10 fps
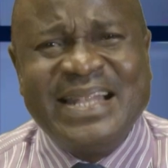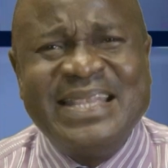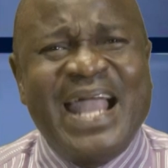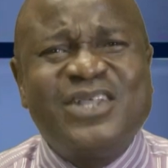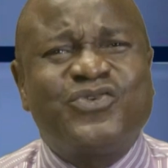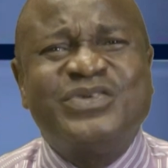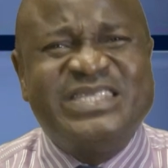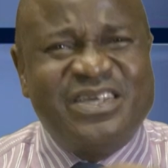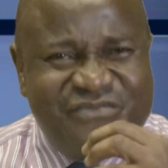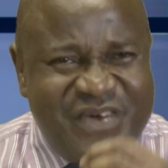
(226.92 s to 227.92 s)
Learn to
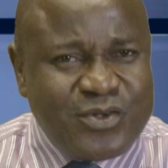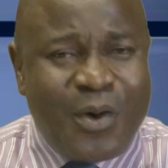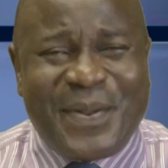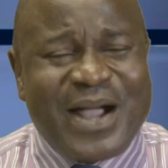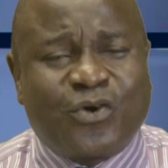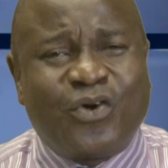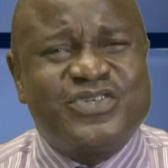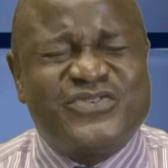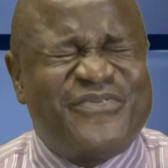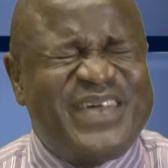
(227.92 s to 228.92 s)
develop and
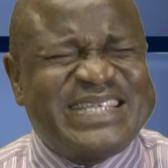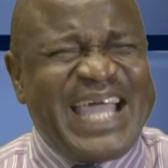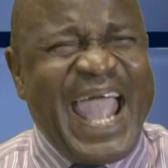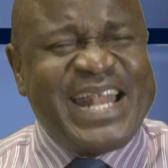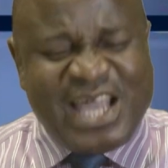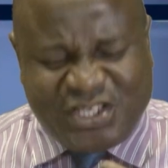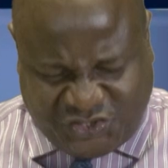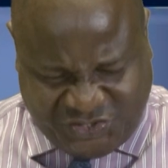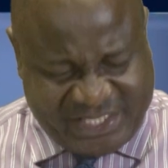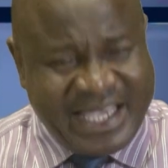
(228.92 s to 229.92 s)
cultivate
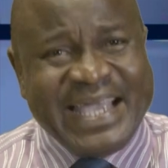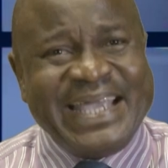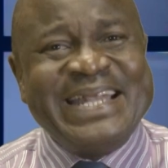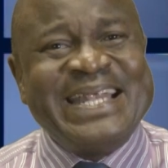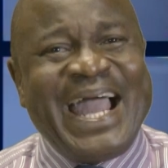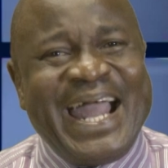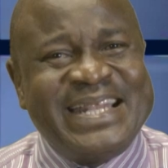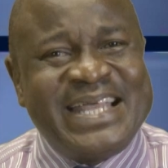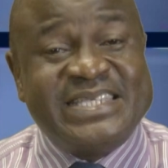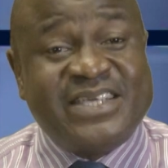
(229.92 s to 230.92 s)
energy. Inner
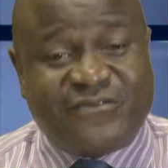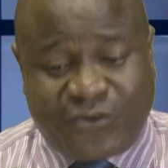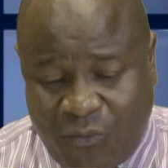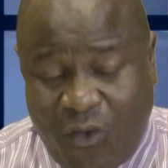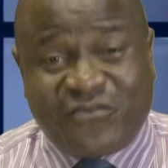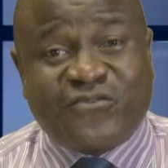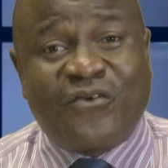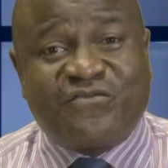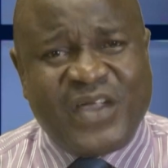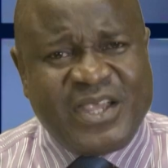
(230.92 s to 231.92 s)
energy from what?
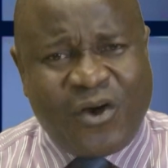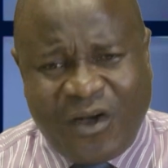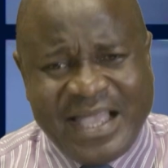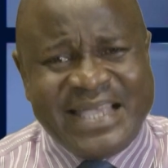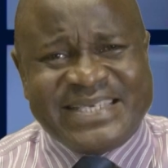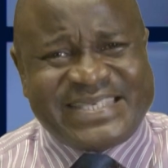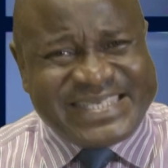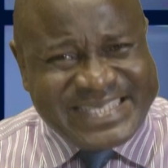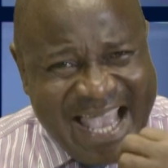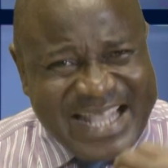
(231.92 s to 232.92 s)
From failure.
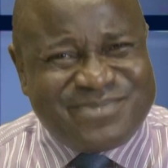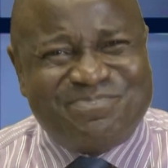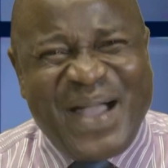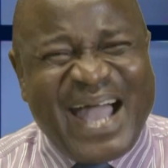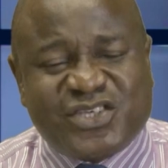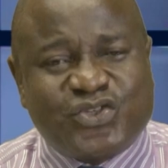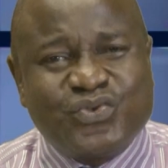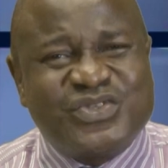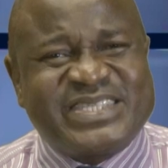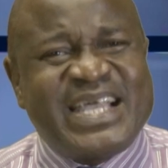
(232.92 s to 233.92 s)
Setback
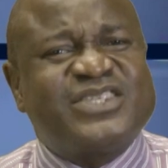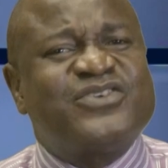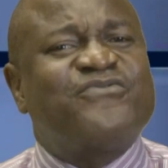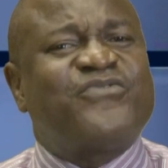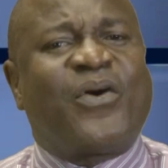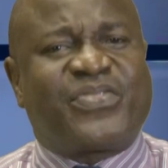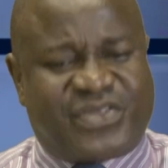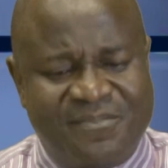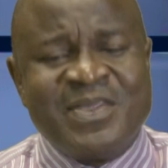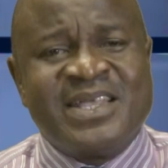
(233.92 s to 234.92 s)
should set you forth.
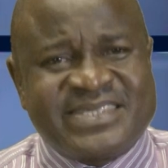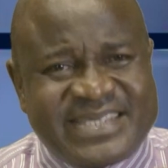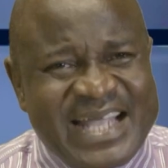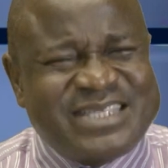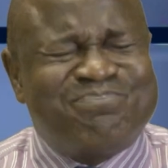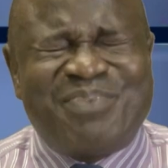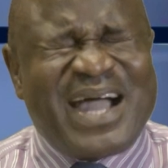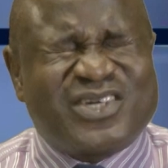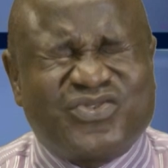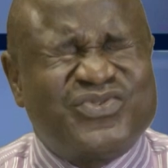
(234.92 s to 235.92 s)

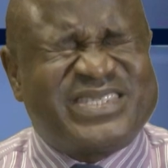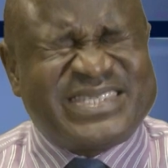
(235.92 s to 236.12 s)
Something